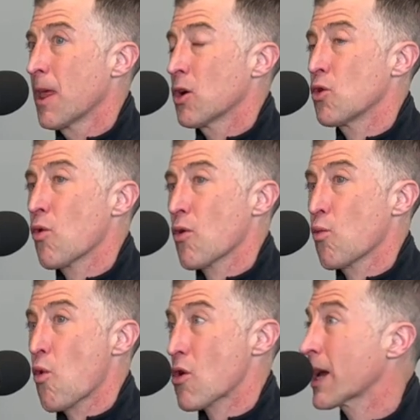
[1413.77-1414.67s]
who are
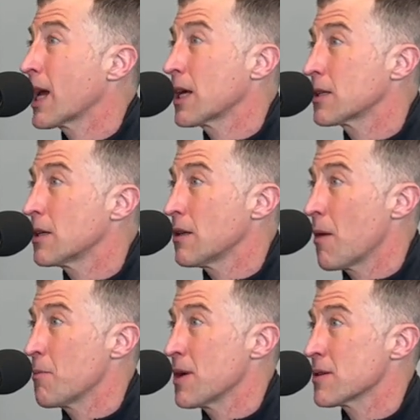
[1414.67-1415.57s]
working in
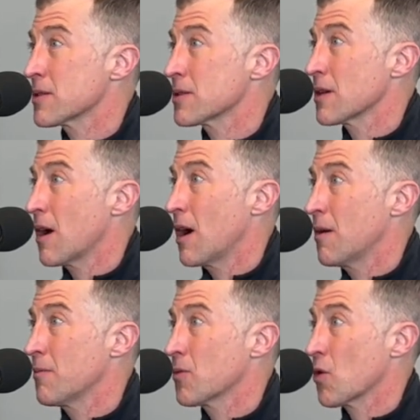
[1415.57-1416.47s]
Columbus
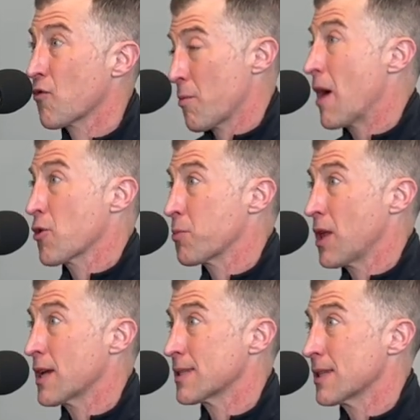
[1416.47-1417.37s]
from other
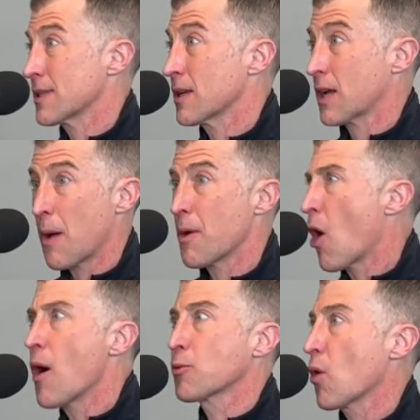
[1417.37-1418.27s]
places and come,
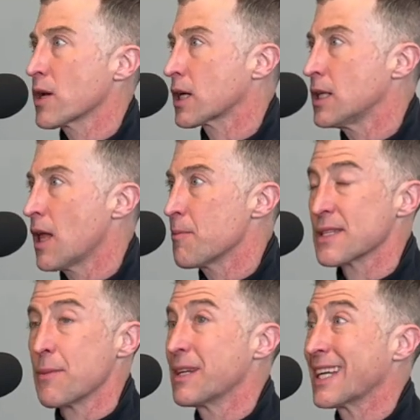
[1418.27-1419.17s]
oh, I'm going to
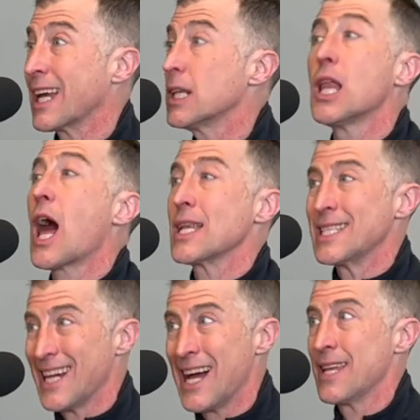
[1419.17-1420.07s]
Columbus, I'm going to get a
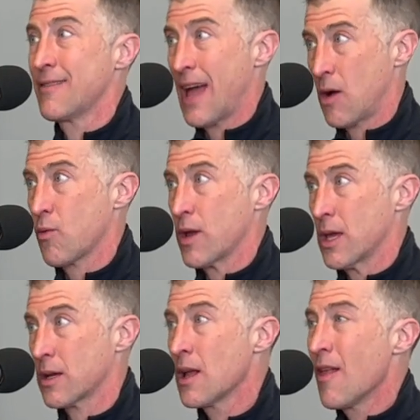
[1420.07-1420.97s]
lot done that
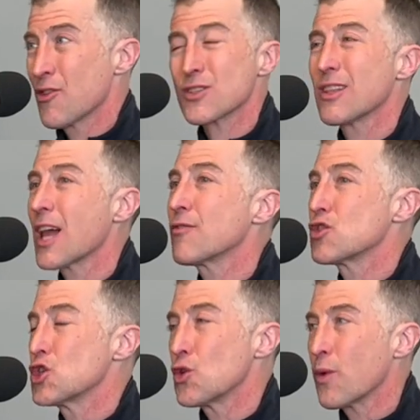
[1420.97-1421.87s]
week. There's a lot of
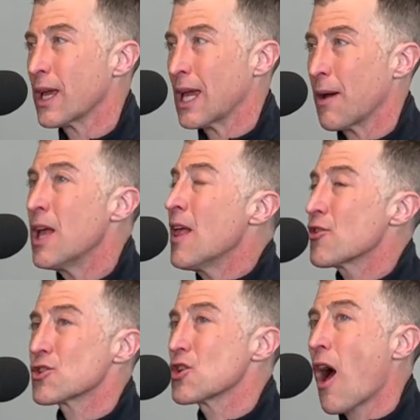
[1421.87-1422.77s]
doing here.
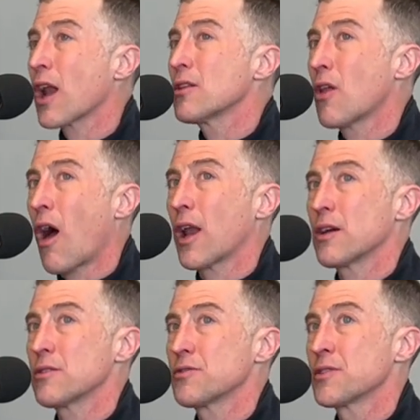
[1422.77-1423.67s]
There's not a lot
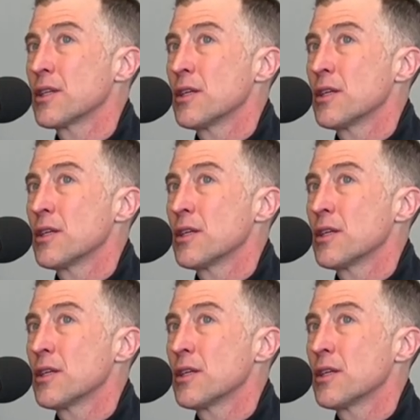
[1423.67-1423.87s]
of